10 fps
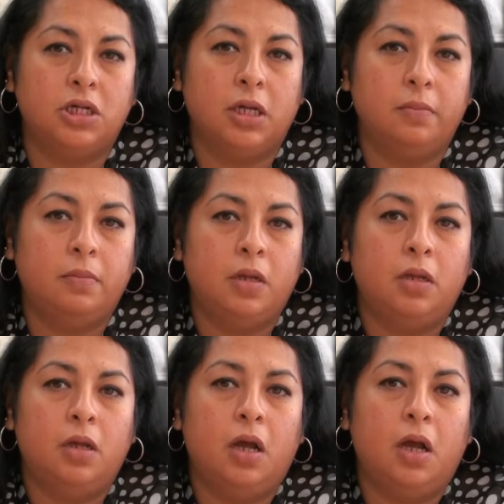time
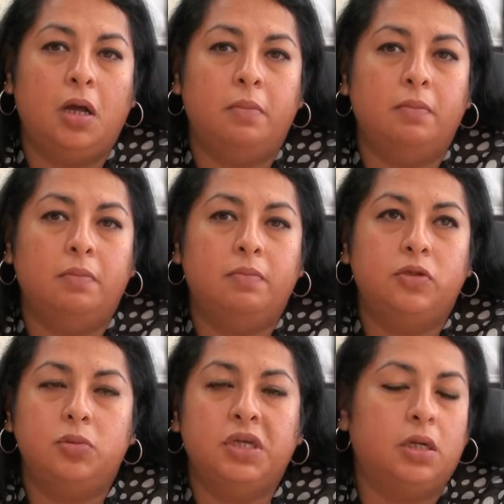
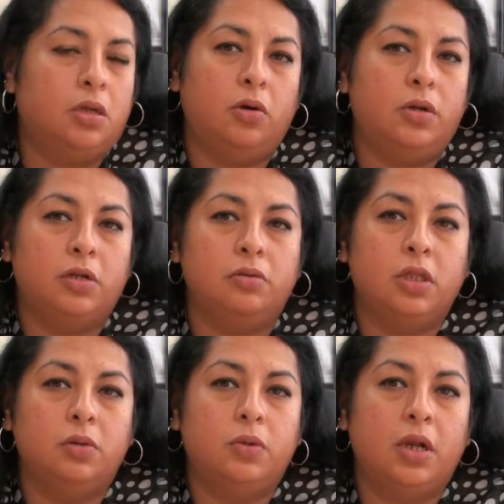doing it alone, I don't
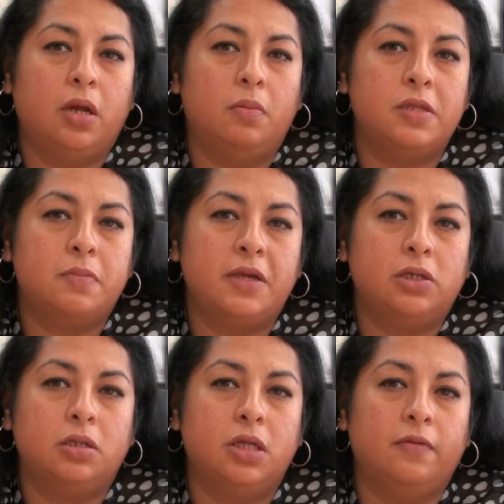think it would help,
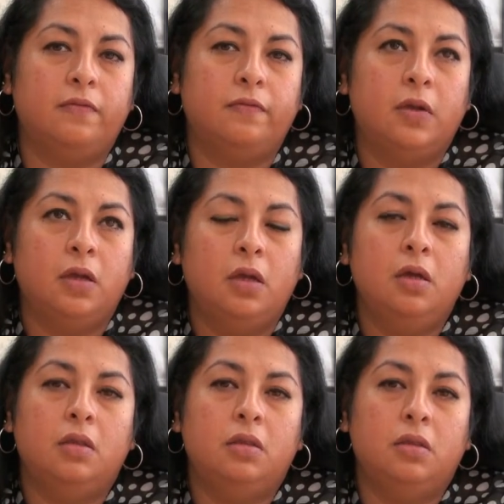especially if
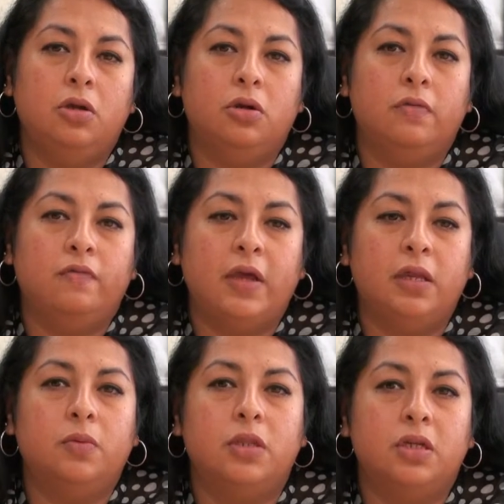you're
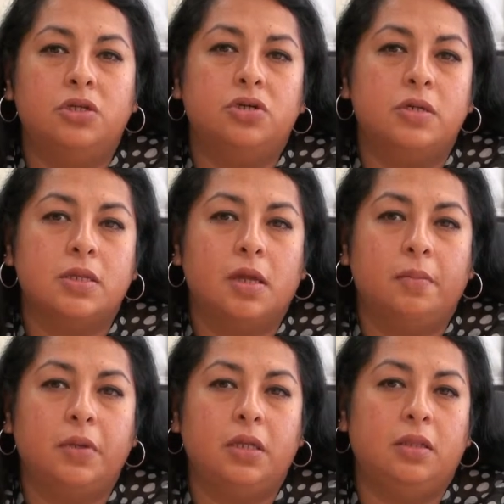fighting with an insurance
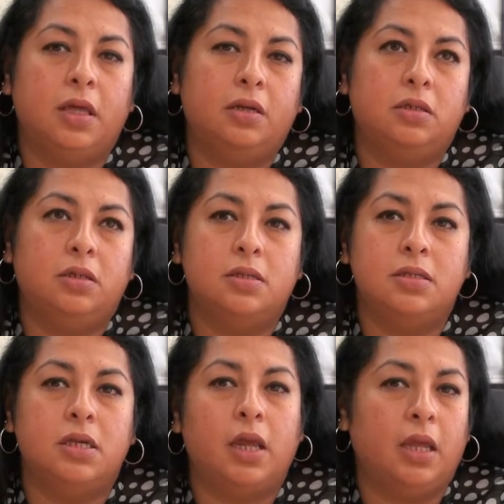company that is
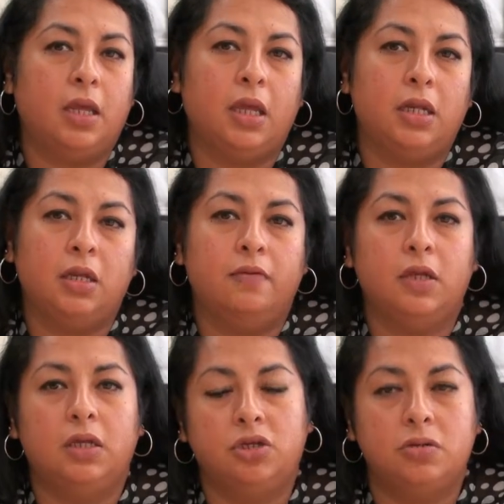denying any of
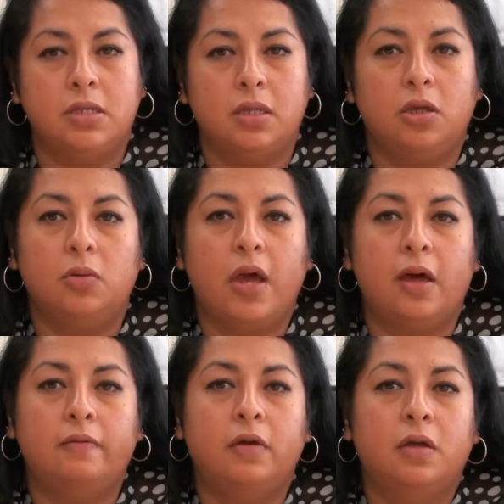the injuries that you
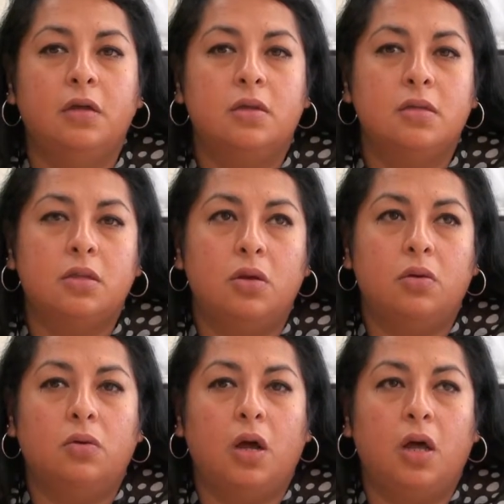have.
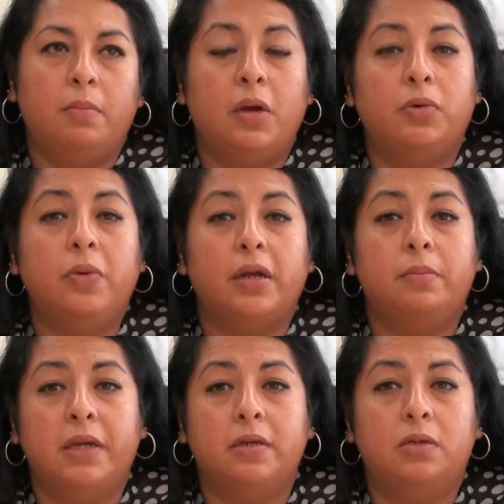So I would
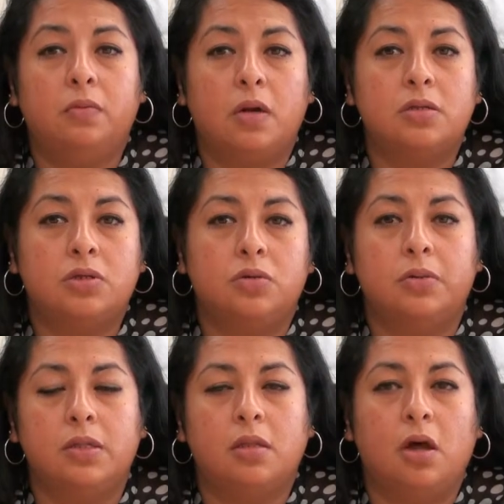recommend Ross
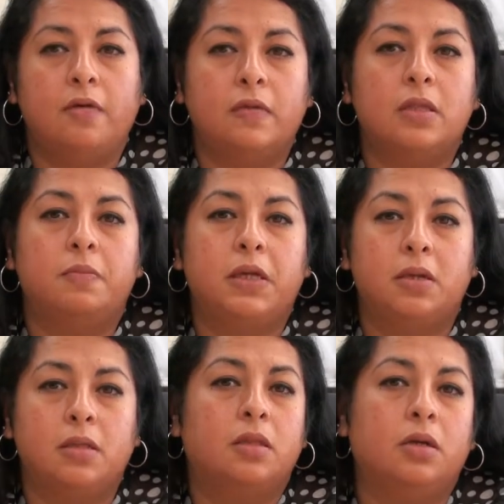Jurewitz Law Office,
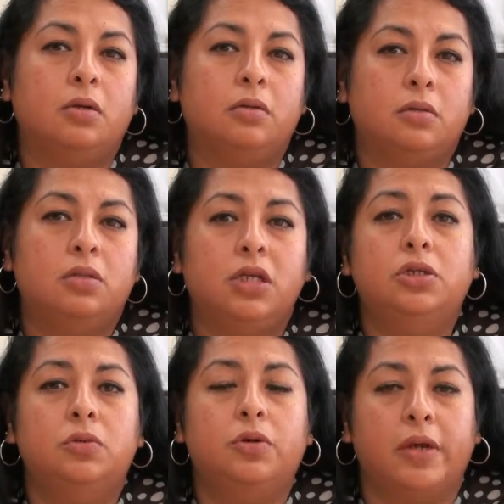because they
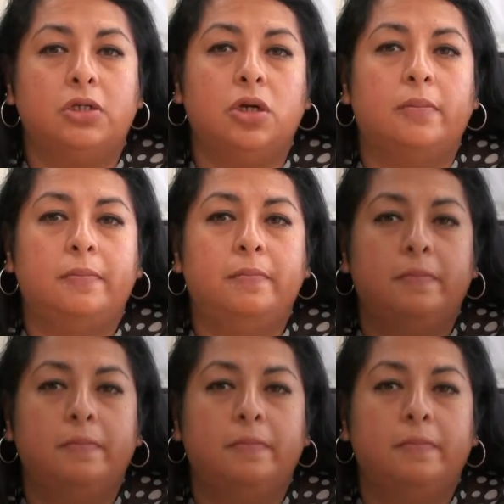do a great job.